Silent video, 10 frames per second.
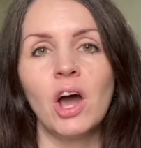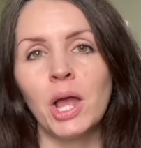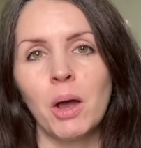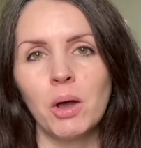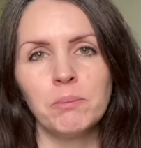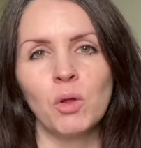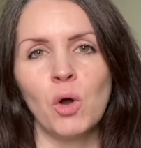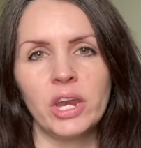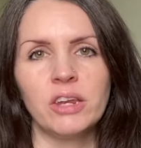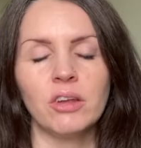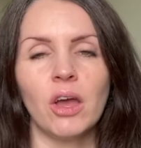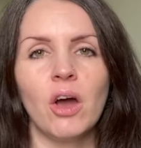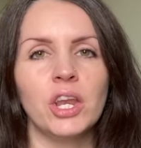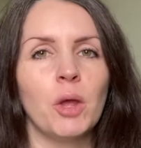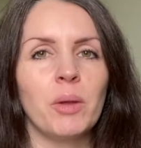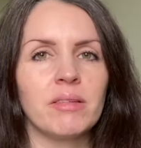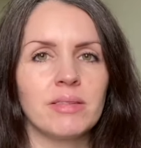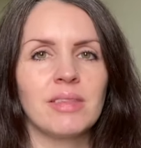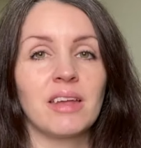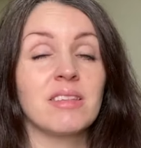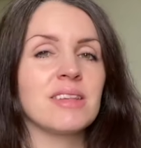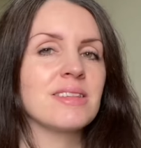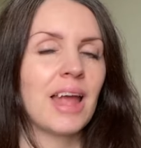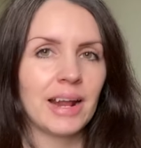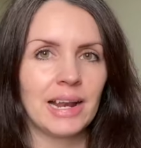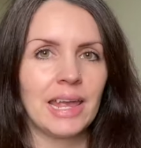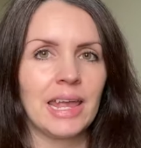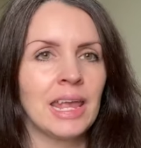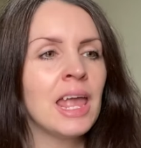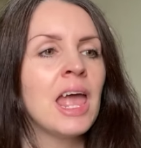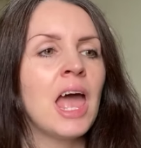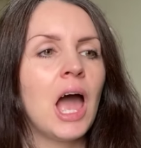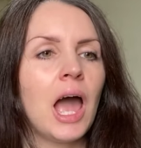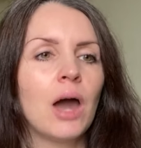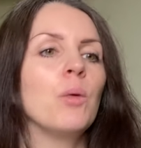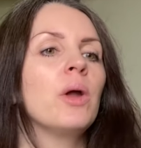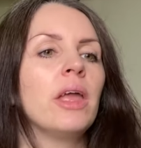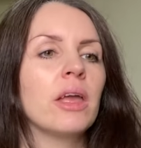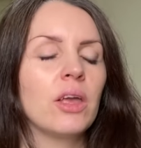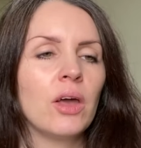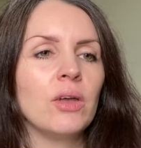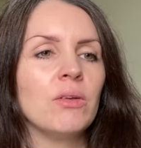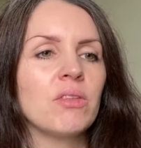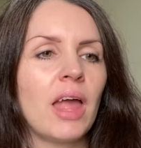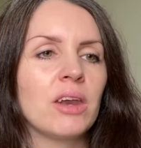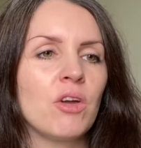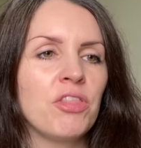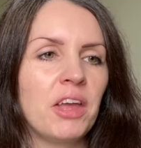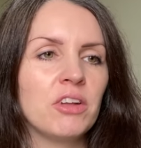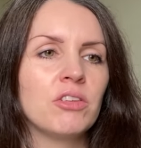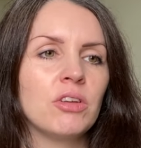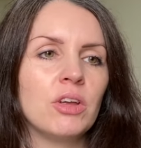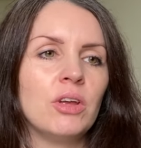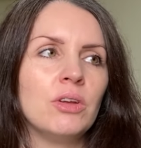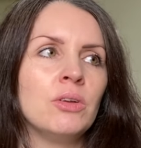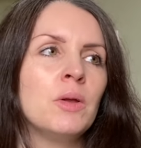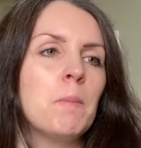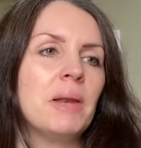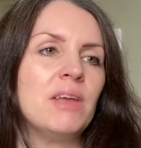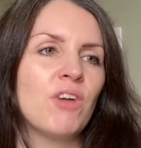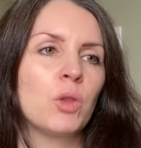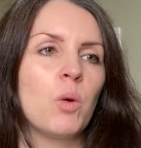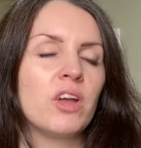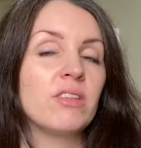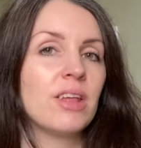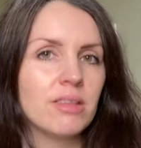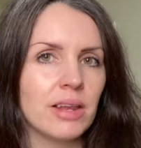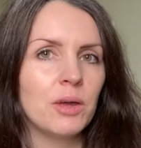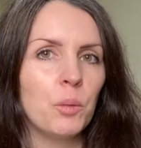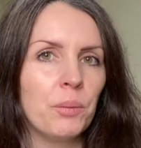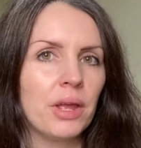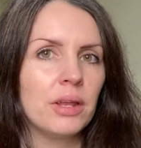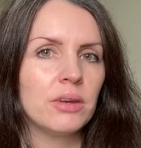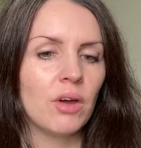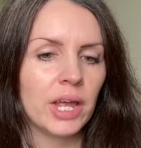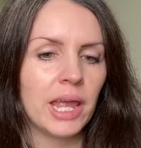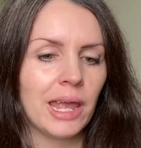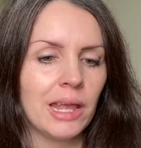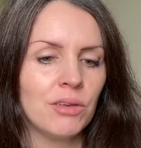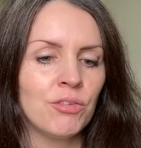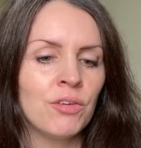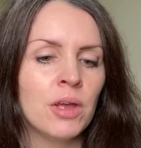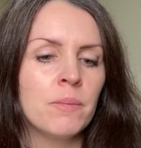I'm not an idiot. I know that's exactly how it goes. And I think to believe otherwise is a little bit naive.